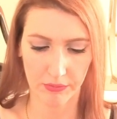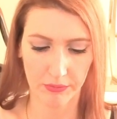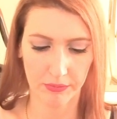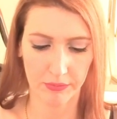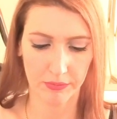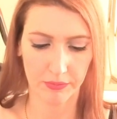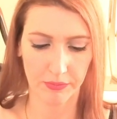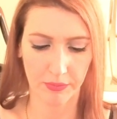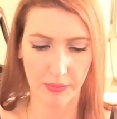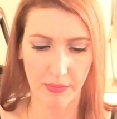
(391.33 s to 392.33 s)
Hmm.
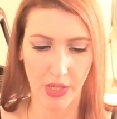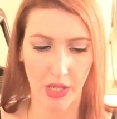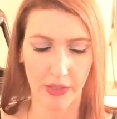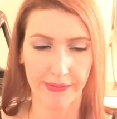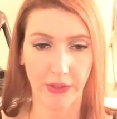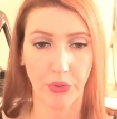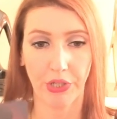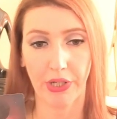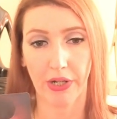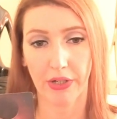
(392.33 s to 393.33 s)
So
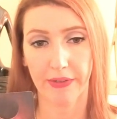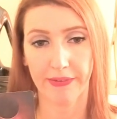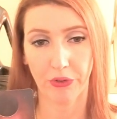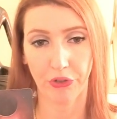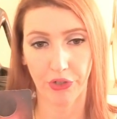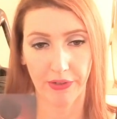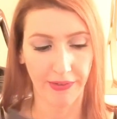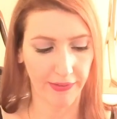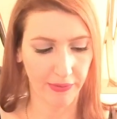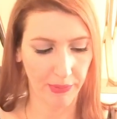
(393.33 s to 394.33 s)
they are concerned you're going to
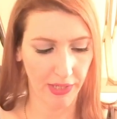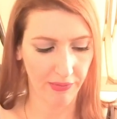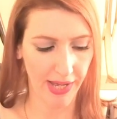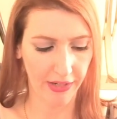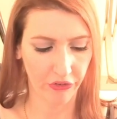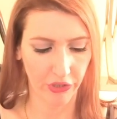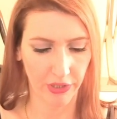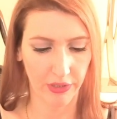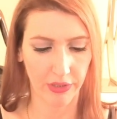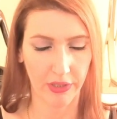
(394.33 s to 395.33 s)
take some kind of
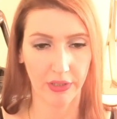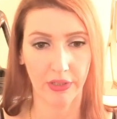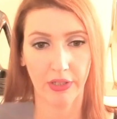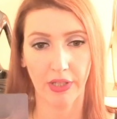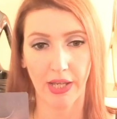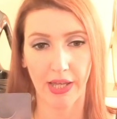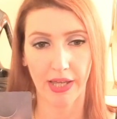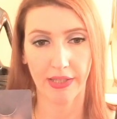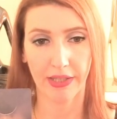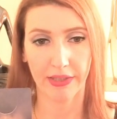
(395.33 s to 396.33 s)
action,
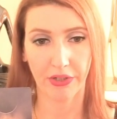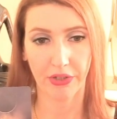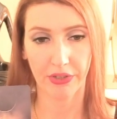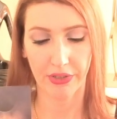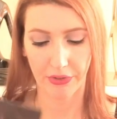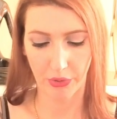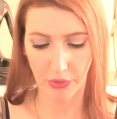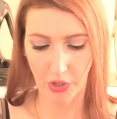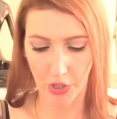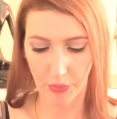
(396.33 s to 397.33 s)
and that their their
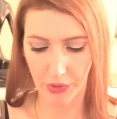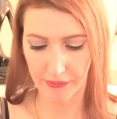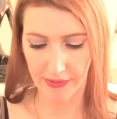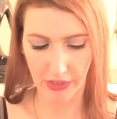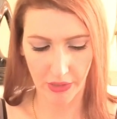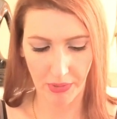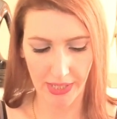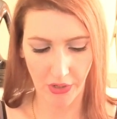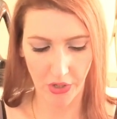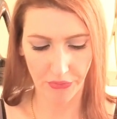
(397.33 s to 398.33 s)
hard work is not going to
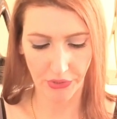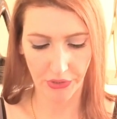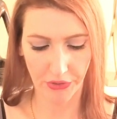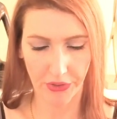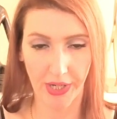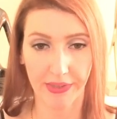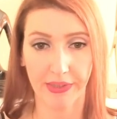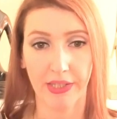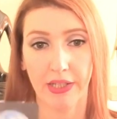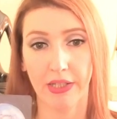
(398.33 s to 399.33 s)
pay off here.
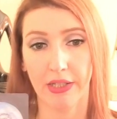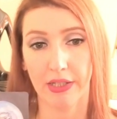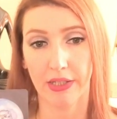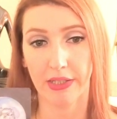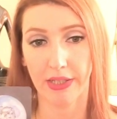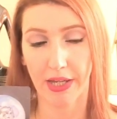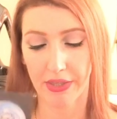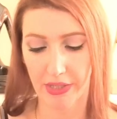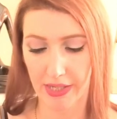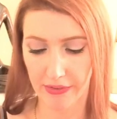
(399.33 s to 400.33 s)
And yeah,
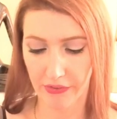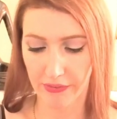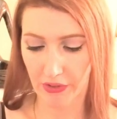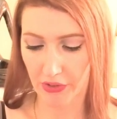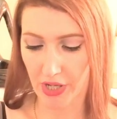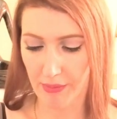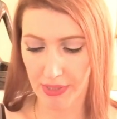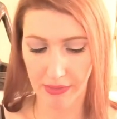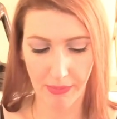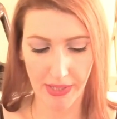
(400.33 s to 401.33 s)
the answers that are
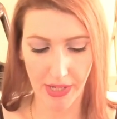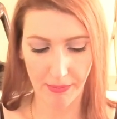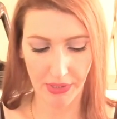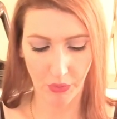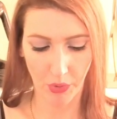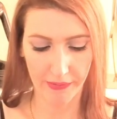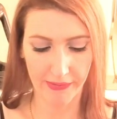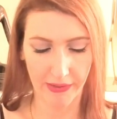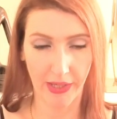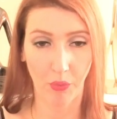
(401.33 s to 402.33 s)
coming may not be the ones
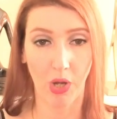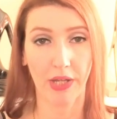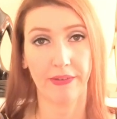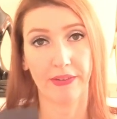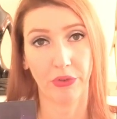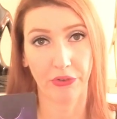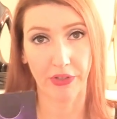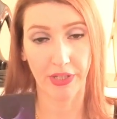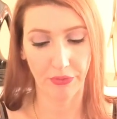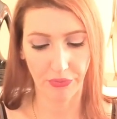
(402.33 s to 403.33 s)
that they want. So there's a
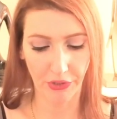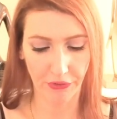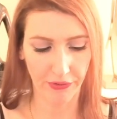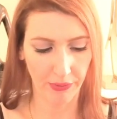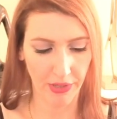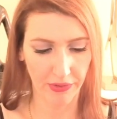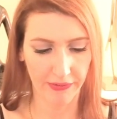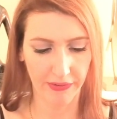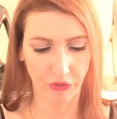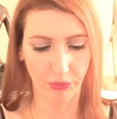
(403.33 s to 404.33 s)
lot of fears around this
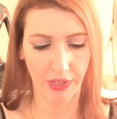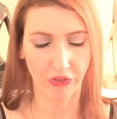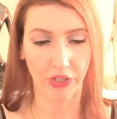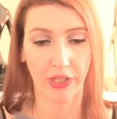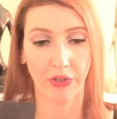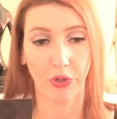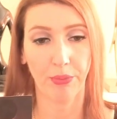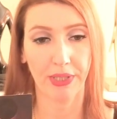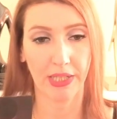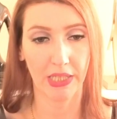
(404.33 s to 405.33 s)
situation, and they're
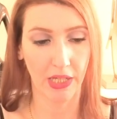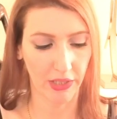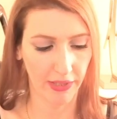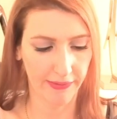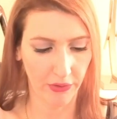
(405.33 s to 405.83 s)
hoping that luck is